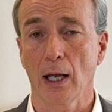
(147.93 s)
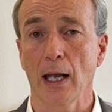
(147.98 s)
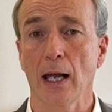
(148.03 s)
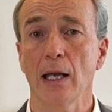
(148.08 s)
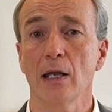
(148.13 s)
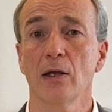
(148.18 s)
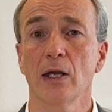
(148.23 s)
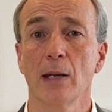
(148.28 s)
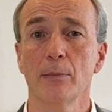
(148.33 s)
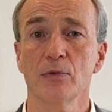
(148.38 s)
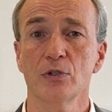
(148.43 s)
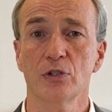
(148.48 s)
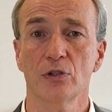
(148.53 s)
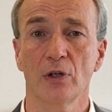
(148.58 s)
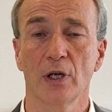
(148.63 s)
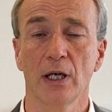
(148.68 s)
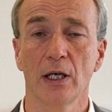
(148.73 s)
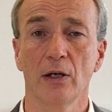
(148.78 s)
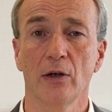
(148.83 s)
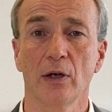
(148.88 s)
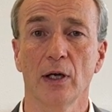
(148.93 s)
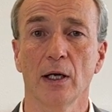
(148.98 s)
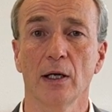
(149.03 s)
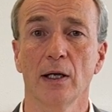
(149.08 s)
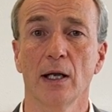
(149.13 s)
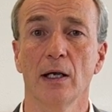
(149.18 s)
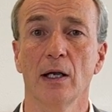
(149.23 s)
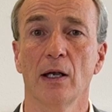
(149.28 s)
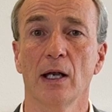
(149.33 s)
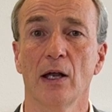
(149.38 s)
and demonstrating
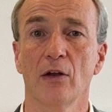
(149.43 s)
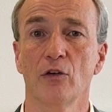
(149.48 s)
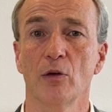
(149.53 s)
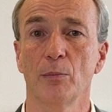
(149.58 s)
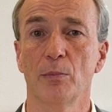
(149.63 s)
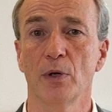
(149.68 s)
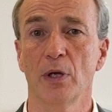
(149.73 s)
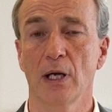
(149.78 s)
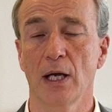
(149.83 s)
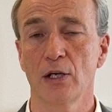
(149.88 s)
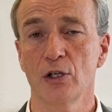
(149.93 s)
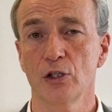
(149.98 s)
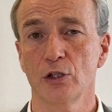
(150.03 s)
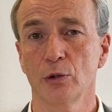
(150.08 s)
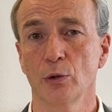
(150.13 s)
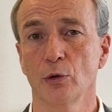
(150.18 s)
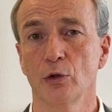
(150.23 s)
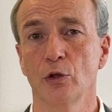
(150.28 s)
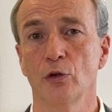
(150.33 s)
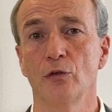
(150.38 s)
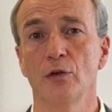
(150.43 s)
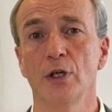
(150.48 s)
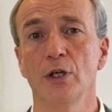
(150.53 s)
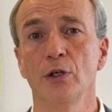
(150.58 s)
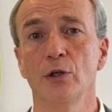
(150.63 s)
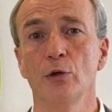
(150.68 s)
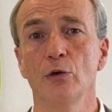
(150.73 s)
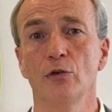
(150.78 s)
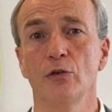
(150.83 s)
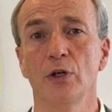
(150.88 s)
that it has the potential to
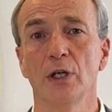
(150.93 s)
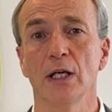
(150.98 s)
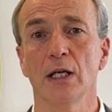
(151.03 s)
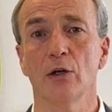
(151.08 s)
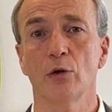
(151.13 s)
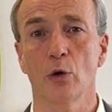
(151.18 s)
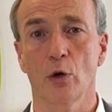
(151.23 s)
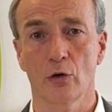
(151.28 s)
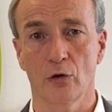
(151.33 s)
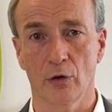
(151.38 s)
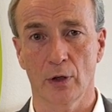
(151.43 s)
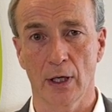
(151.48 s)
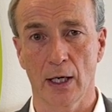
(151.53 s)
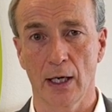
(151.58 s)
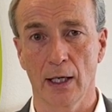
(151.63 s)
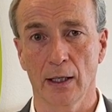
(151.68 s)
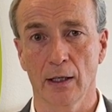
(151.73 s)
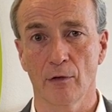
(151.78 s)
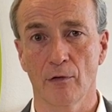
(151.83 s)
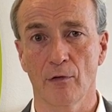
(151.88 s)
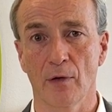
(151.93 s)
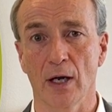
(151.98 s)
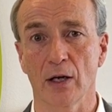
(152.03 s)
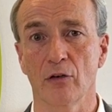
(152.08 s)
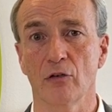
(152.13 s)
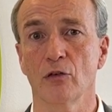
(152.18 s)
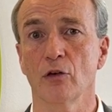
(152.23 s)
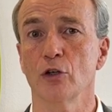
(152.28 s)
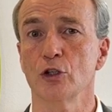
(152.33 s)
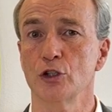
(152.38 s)
reduce the intoxicating
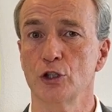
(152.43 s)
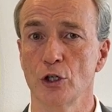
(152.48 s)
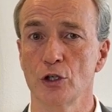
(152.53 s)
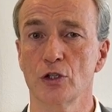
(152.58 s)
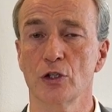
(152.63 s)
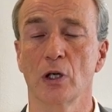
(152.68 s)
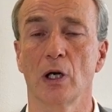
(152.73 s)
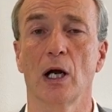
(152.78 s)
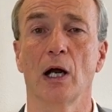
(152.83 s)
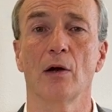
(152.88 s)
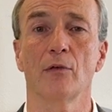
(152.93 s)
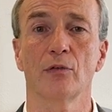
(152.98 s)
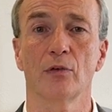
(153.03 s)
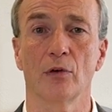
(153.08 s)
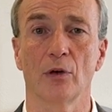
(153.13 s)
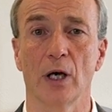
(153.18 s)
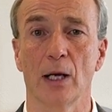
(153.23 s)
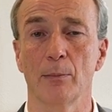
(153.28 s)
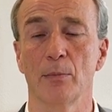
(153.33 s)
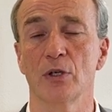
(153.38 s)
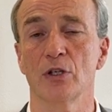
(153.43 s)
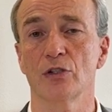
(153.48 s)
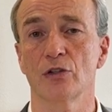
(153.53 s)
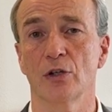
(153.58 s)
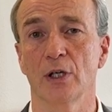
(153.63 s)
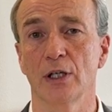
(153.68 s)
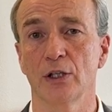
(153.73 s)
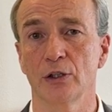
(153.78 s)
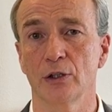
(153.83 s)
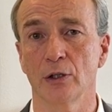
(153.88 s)
effects just after
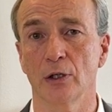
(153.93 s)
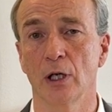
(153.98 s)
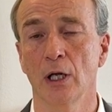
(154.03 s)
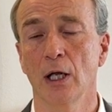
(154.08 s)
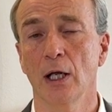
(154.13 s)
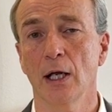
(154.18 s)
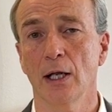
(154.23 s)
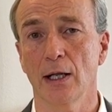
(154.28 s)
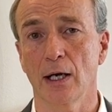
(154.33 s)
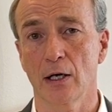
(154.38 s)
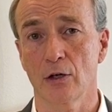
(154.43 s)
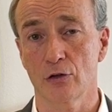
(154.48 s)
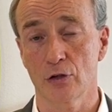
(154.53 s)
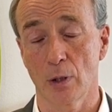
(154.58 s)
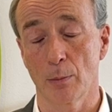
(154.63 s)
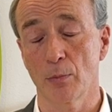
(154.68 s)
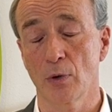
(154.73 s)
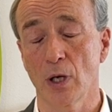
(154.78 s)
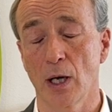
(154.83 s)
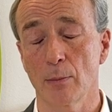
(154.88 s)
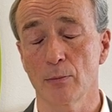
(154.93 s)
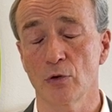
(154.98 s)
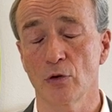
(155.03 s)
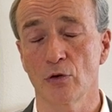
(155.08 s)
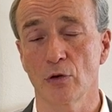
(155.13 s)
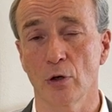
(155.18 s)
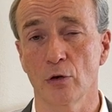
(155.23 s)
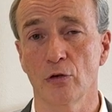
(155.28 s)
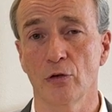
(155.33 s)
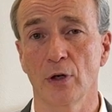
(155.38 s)
administration that are sometimes
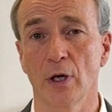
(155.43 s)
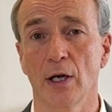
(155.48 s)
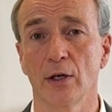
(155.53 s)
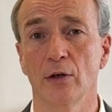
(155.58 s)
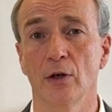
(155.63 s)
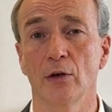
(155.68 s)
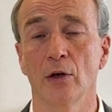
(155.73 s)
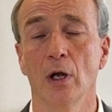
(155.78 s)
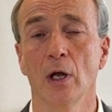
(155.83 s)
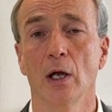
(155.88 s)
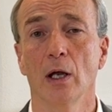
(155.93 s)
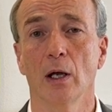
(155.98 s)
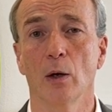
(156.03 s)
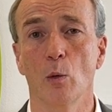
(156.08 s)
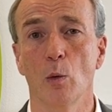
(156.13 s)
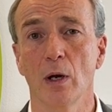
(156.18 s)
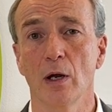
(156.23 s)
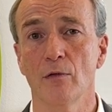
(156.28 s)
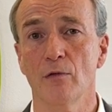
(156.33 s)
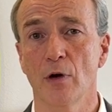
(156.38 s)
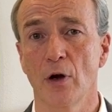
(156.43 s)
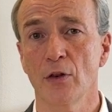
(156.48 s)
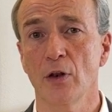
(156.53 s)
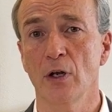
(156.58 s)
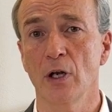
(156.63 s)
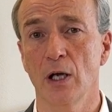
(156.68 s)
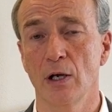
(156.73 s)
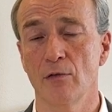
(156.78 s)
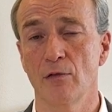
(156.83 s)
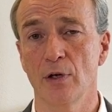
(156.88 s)
associated with other
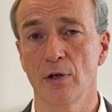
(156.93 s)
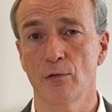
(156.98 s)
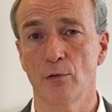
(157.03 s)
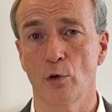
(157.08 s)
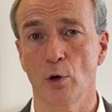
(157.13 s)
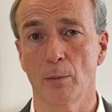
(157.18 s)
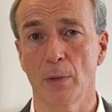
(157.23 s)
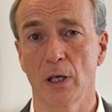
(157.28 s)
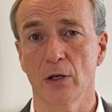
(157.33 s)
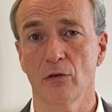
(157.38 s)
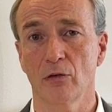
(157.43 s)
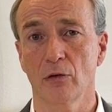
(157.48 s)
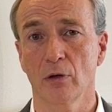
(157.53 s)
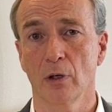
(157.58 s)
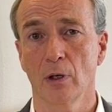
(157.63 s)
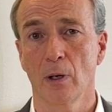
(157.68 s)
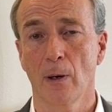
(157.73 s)
delivery formats.